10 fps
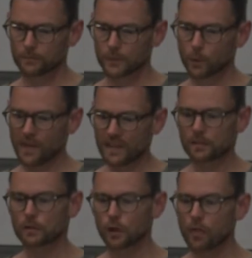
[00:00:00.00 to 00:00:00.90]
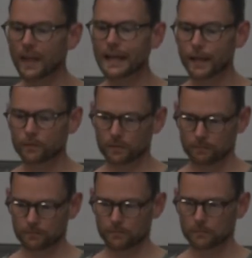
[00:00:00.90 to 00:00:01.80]
where there's nothing left,
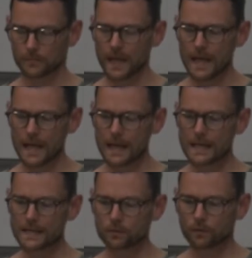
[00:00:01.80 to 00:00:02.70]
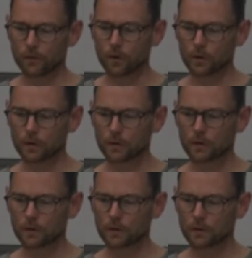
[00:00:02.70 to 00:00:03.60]
least of all
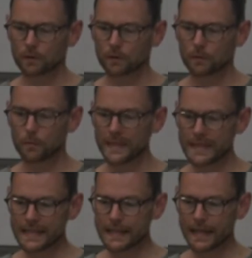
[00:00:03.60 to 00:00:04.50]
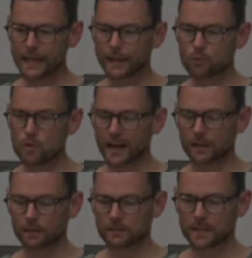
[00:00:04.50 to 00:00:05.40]
meaning in any
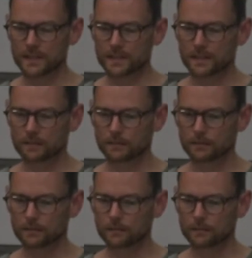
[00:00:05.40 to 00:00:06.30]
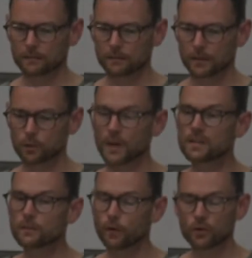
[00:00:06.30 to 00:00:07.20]
radical sense. The
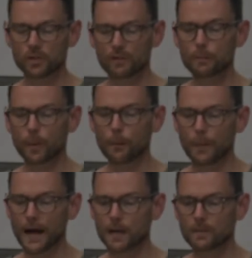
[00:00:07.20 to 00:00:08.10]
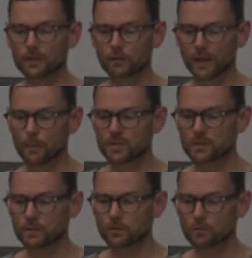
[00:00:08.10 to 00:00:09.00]
24/7 bombardment of images,